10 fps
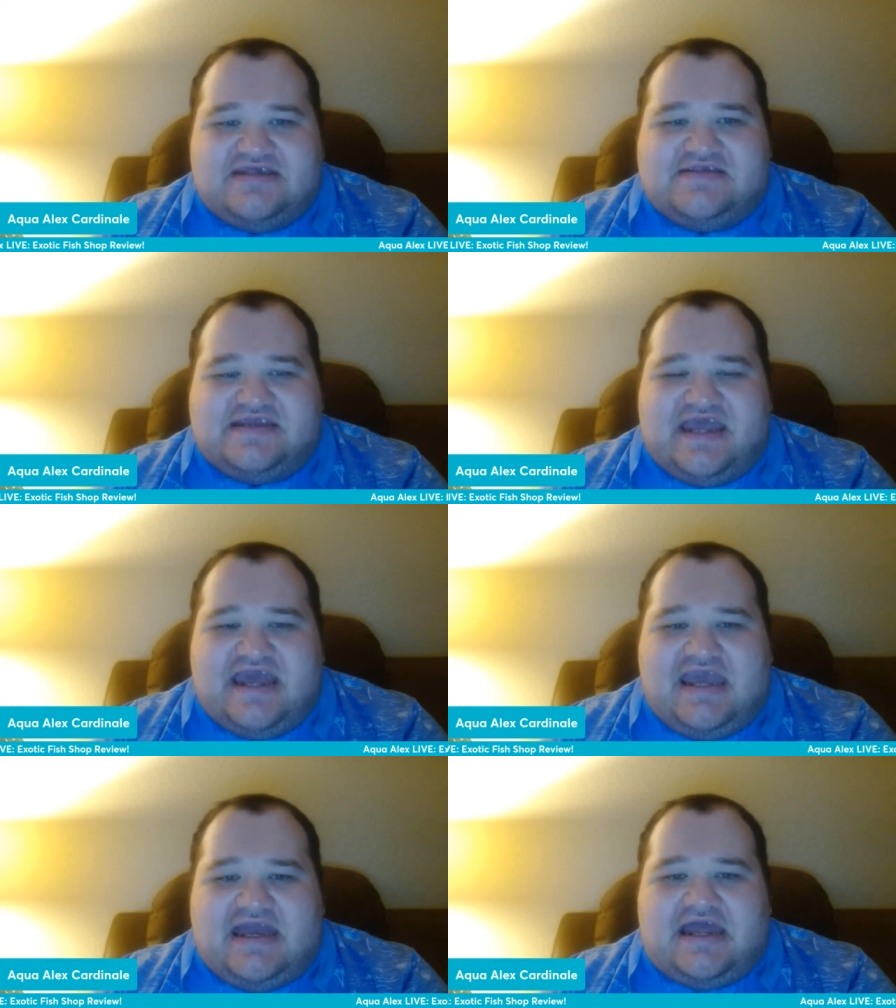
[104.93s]

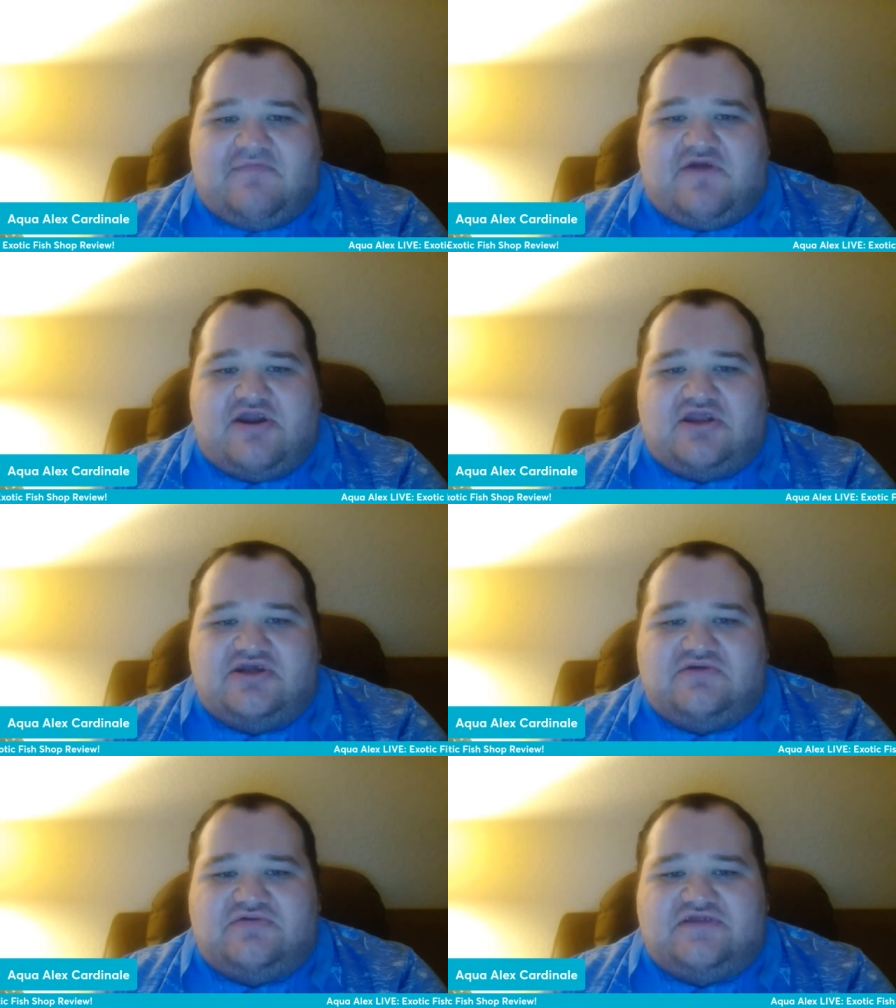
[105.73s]
Today I am going to
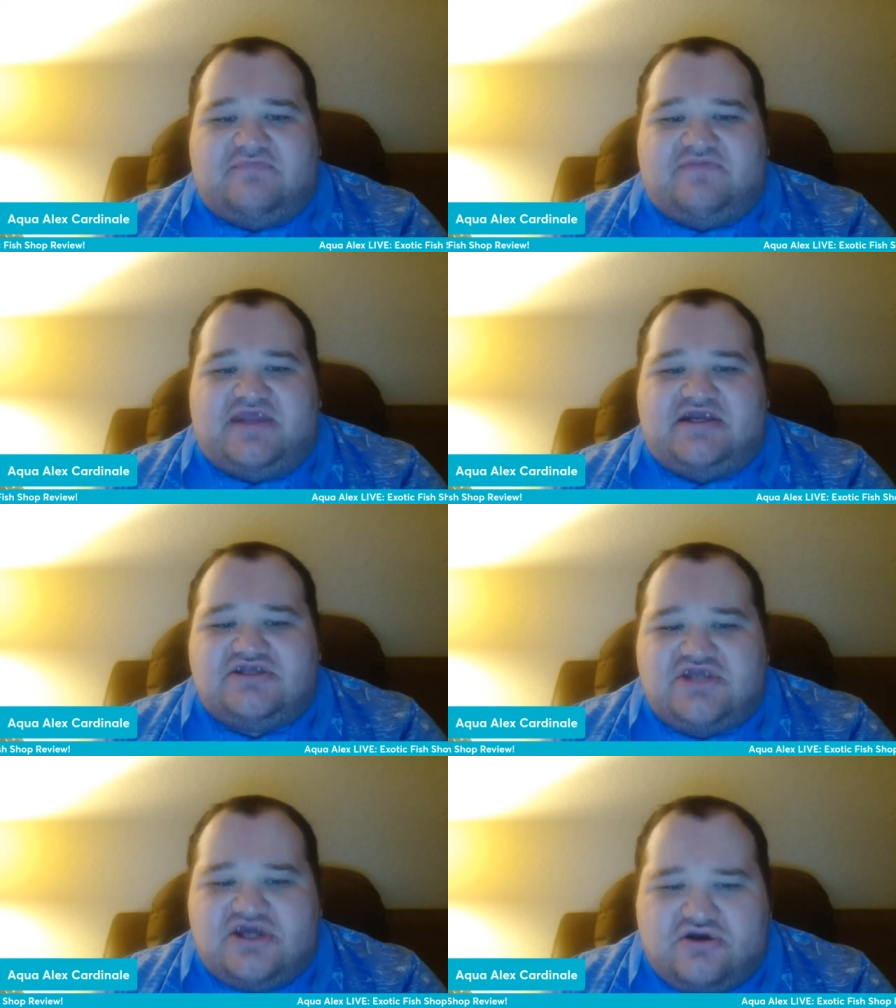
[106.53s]
do
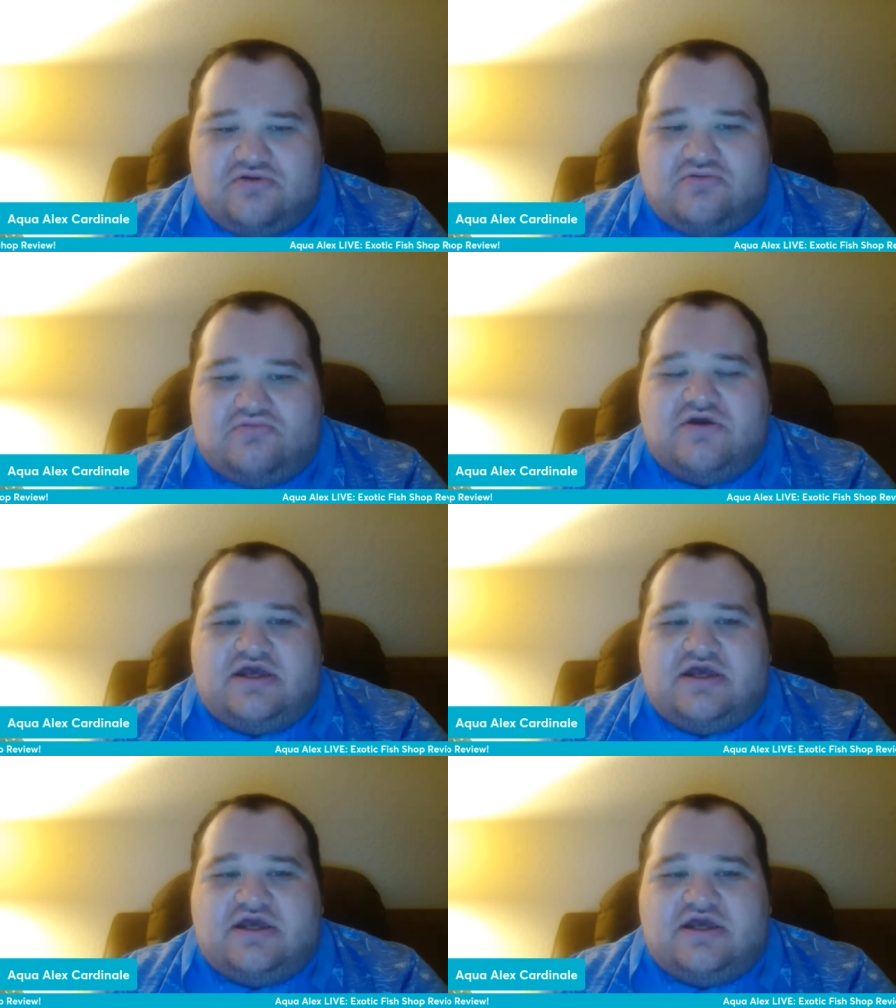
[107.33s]
something new